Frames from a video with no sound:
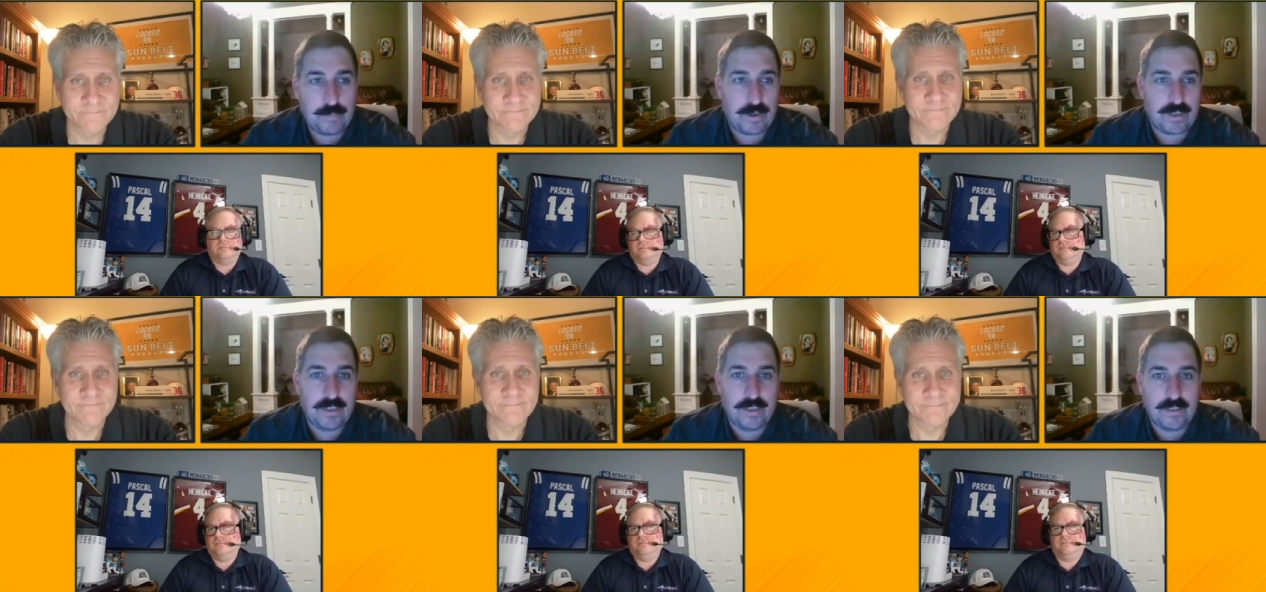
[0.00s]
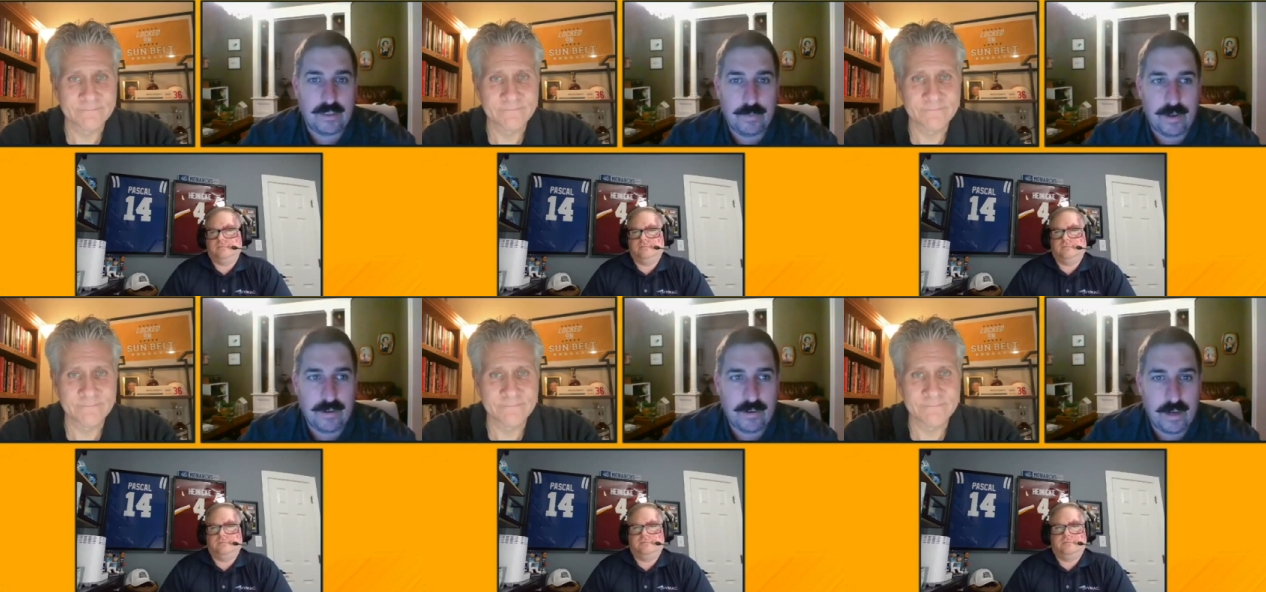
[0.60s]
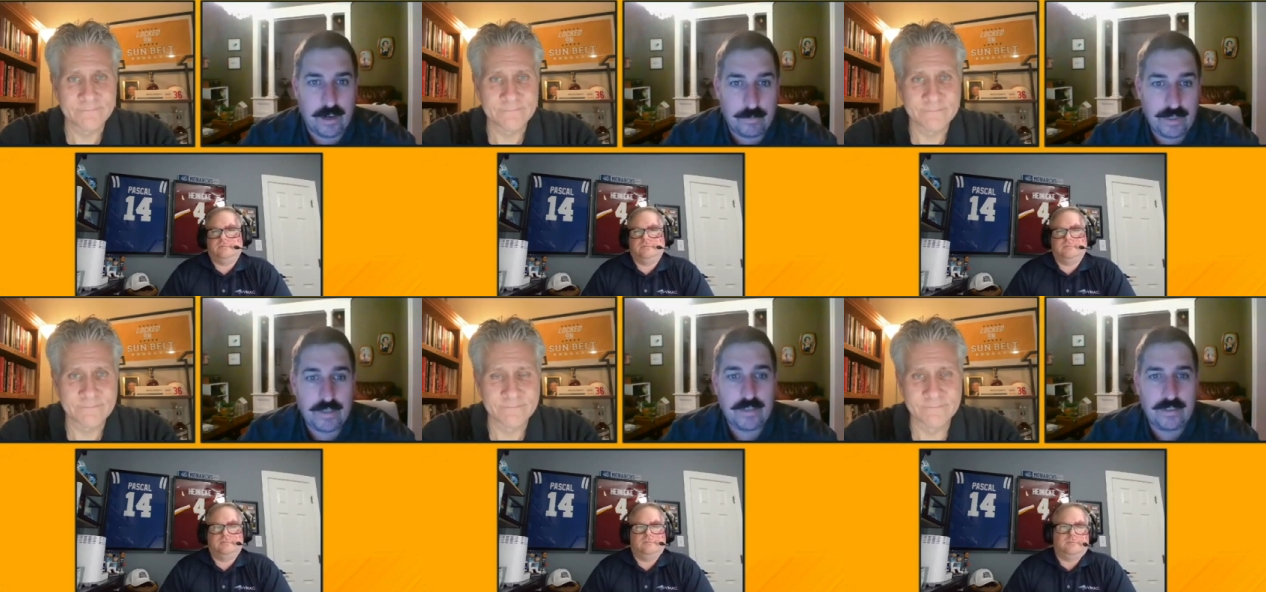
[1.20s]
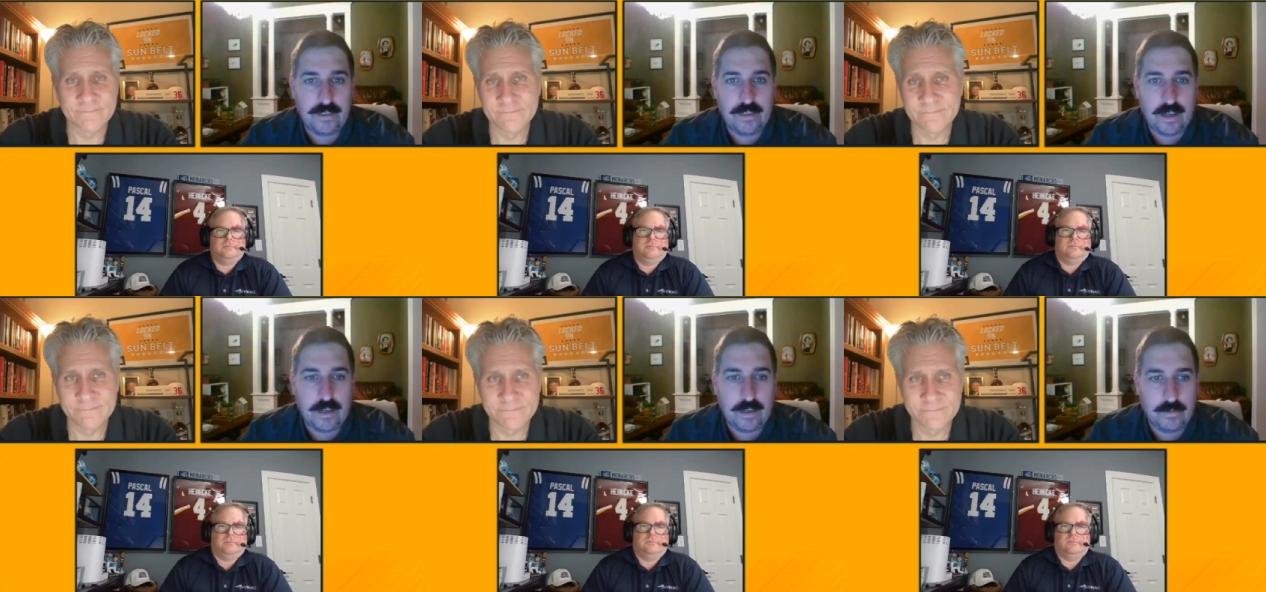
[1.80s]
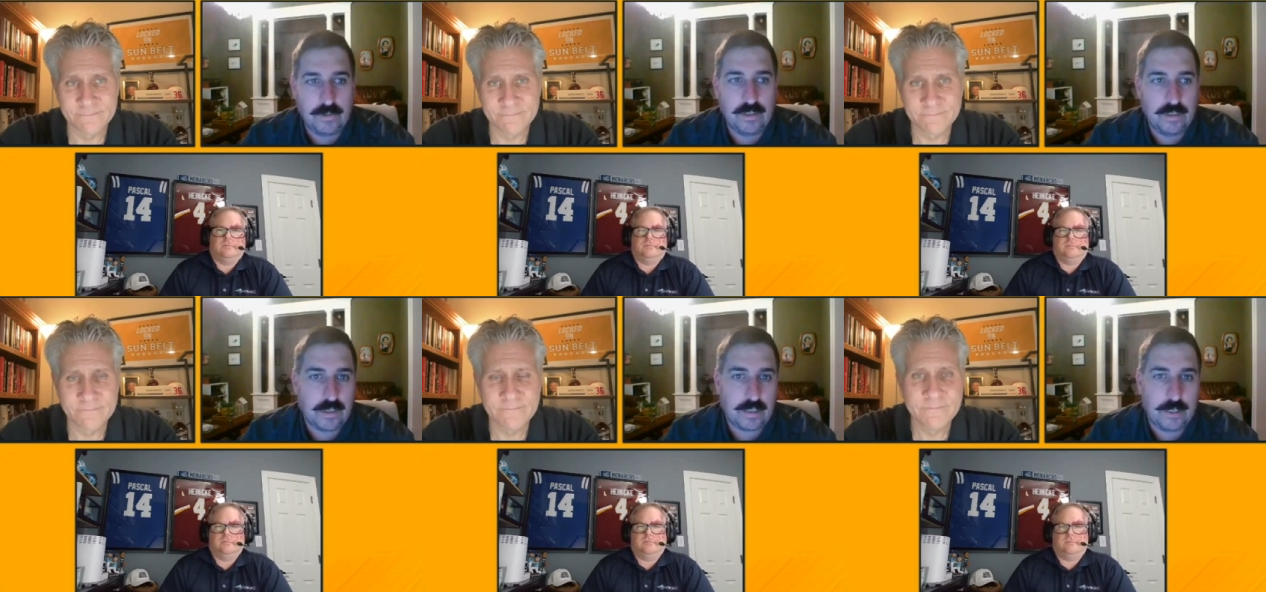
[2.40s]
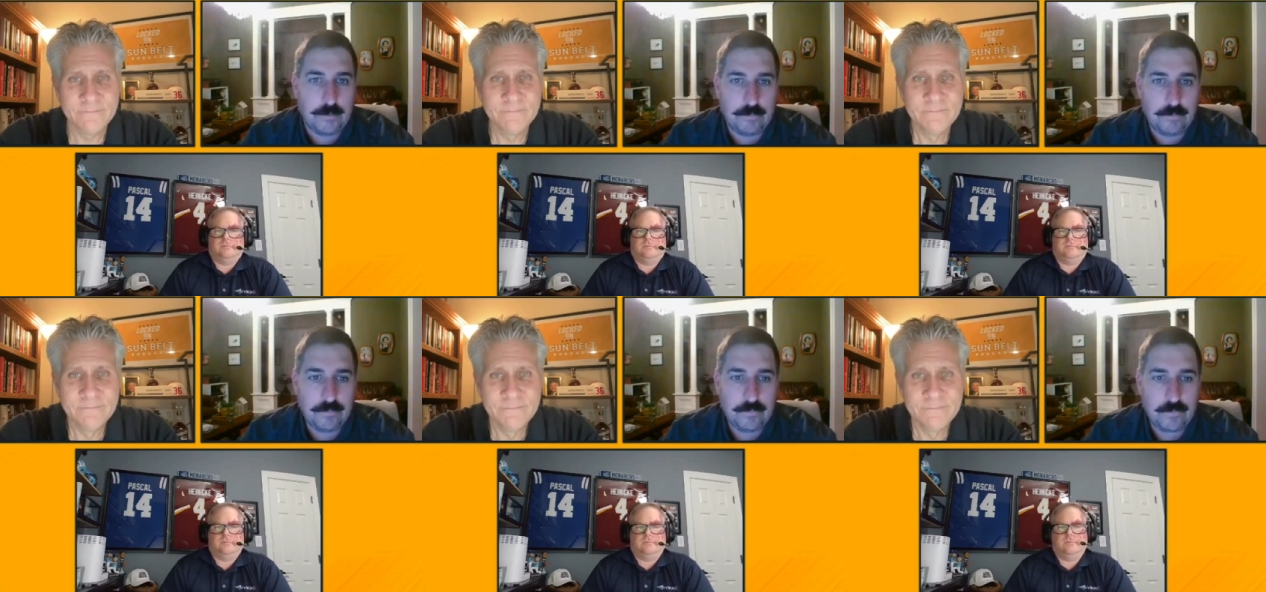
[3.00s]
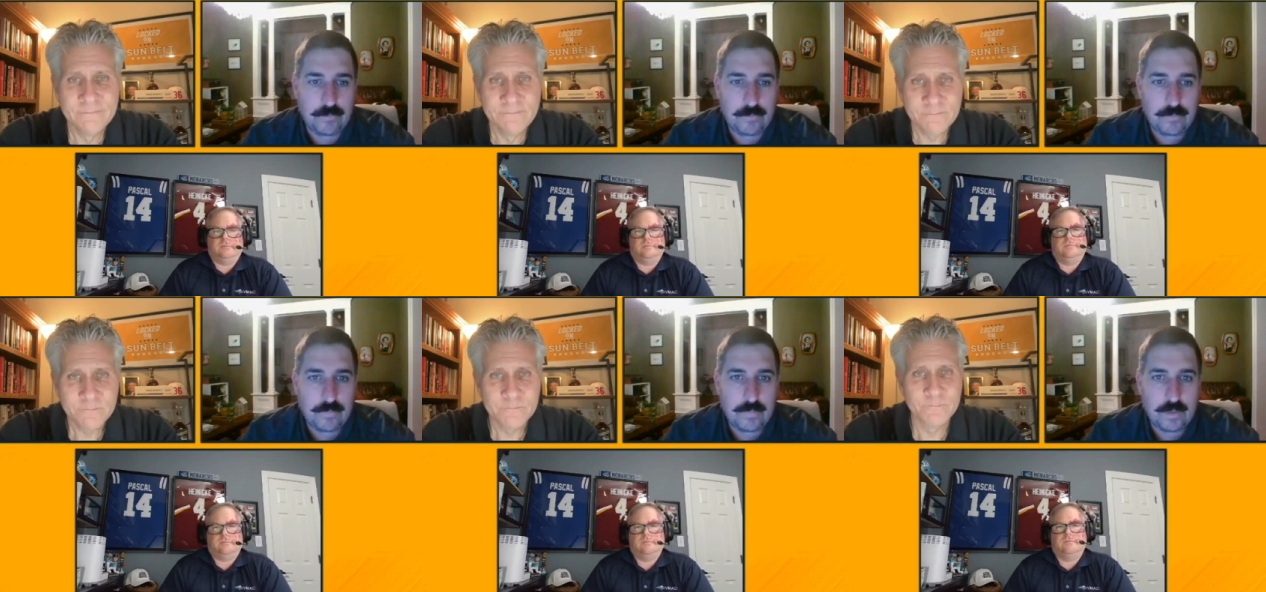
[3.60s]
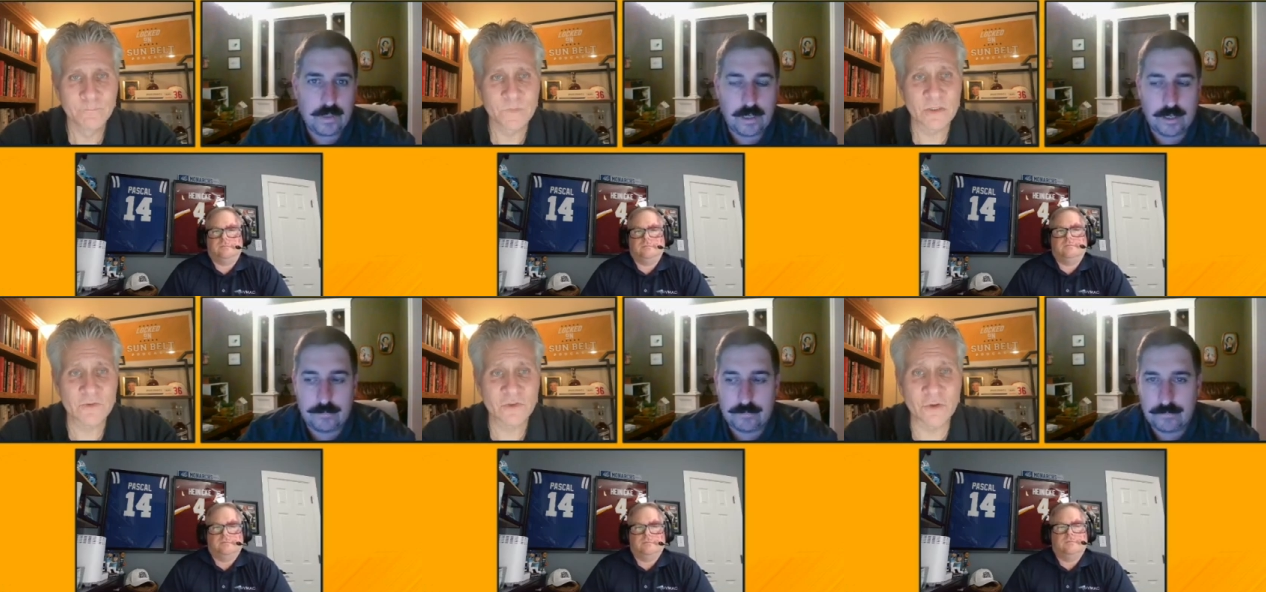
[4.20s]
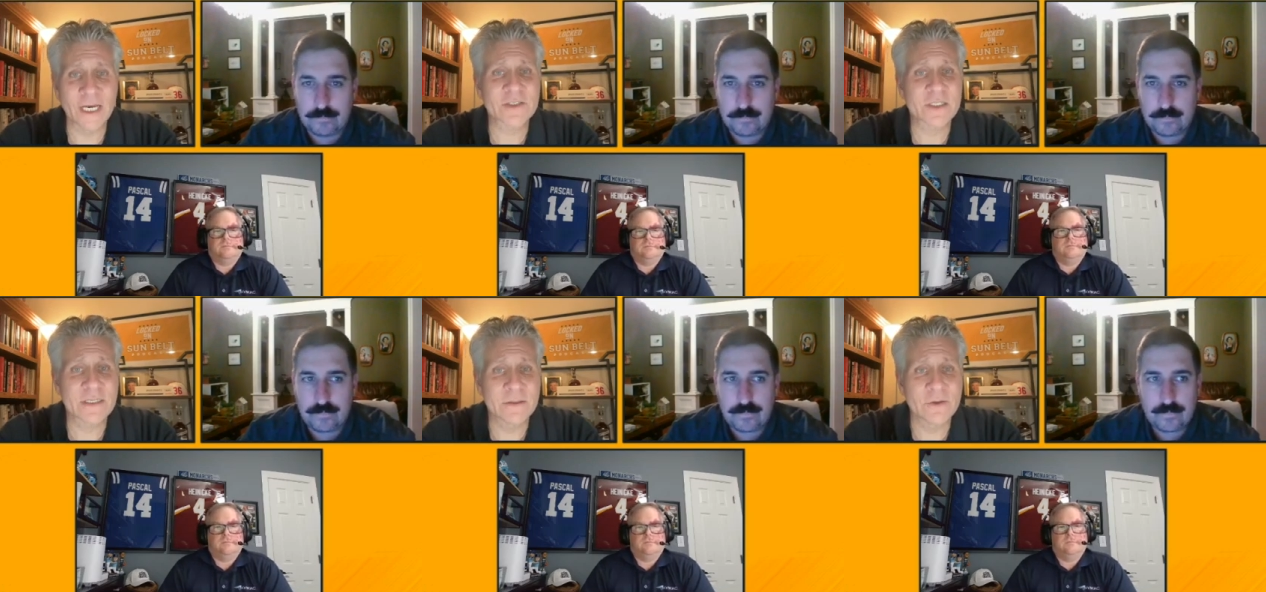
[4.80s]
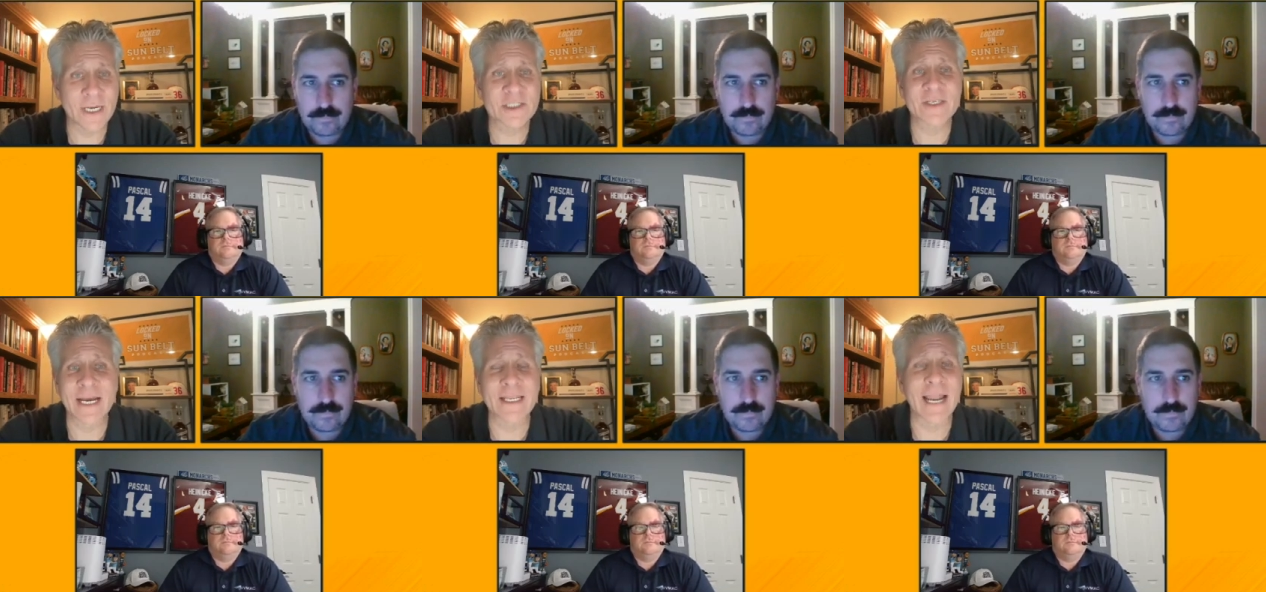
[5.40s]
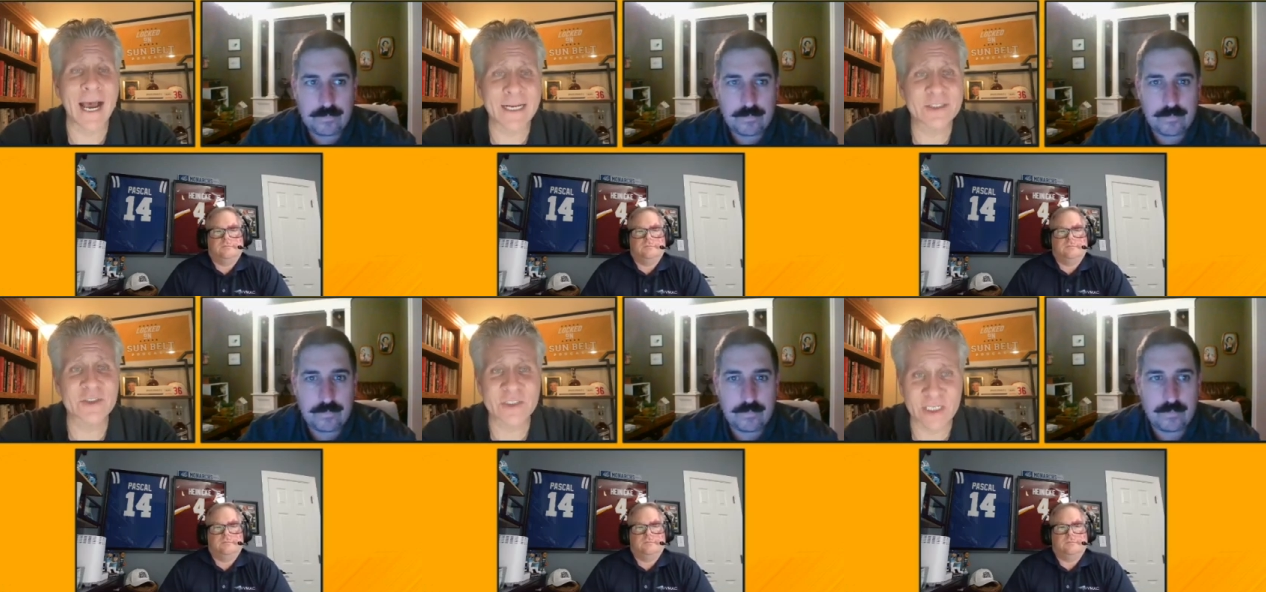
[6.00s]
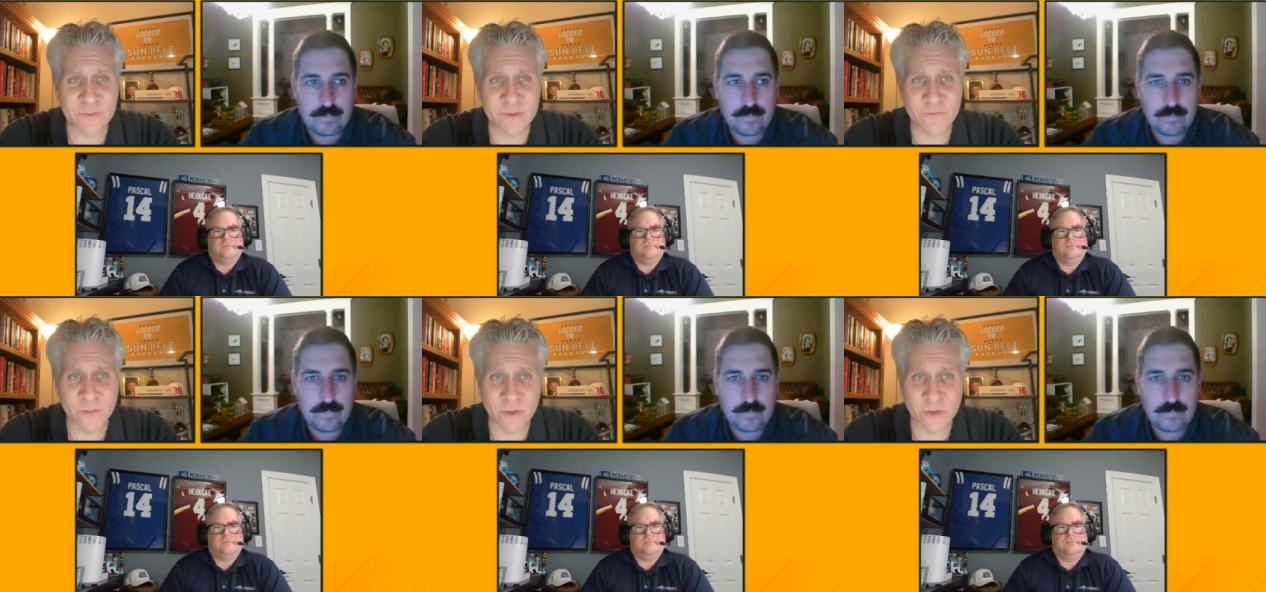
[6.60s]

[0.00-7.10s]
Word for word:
Speaker 1: blocking needs to get better, and we did see that in the Virginia Tech game.
Speaker 2: Um, so you actually you actually got an honest assessment from your